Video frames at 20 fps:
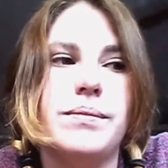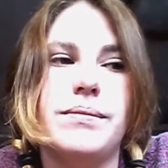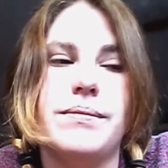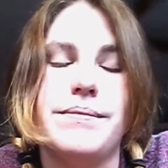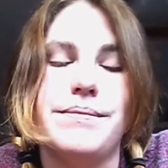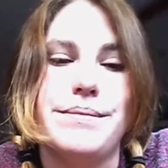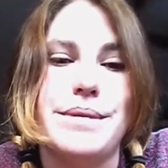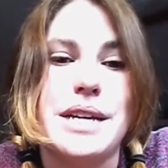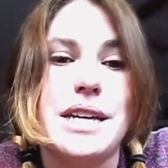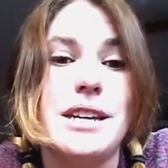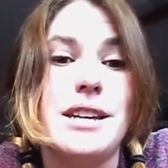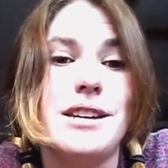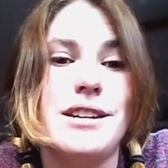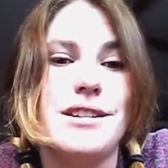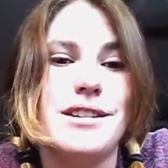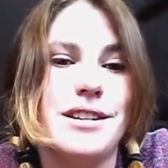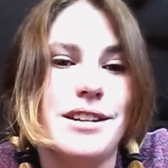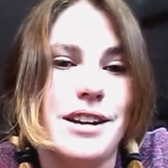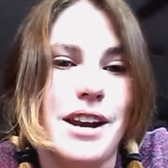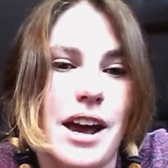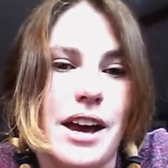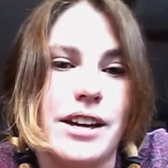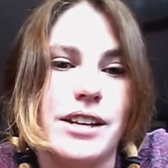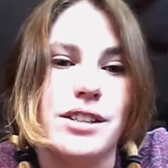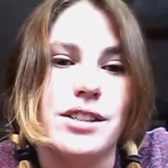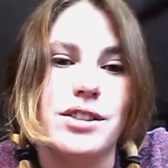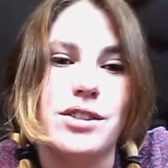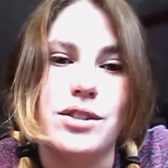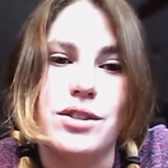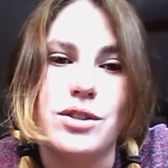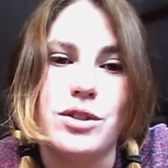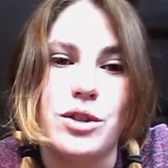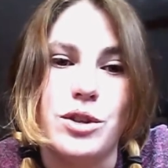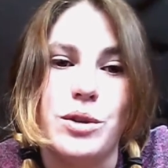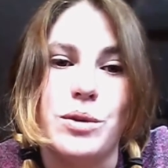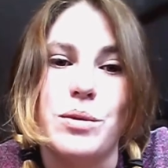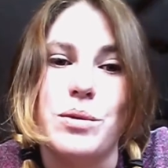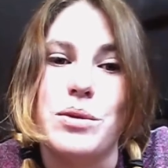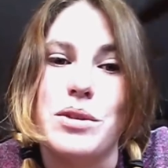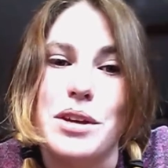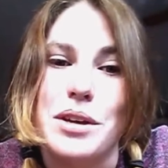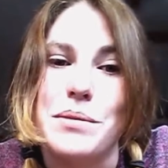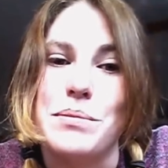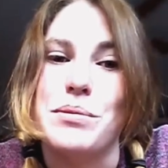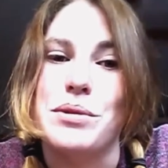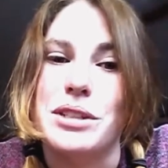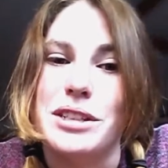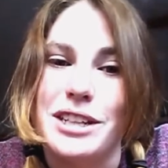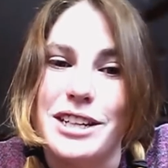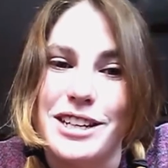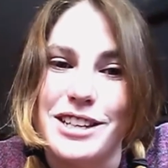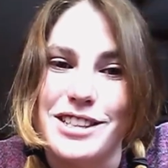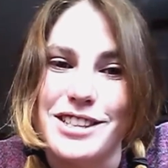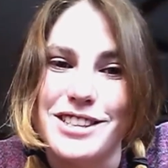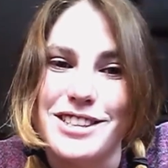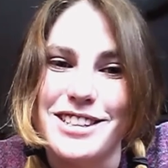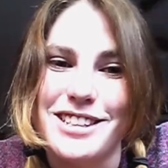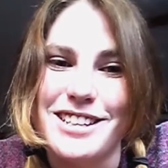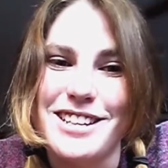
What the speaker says: Be nice to the police.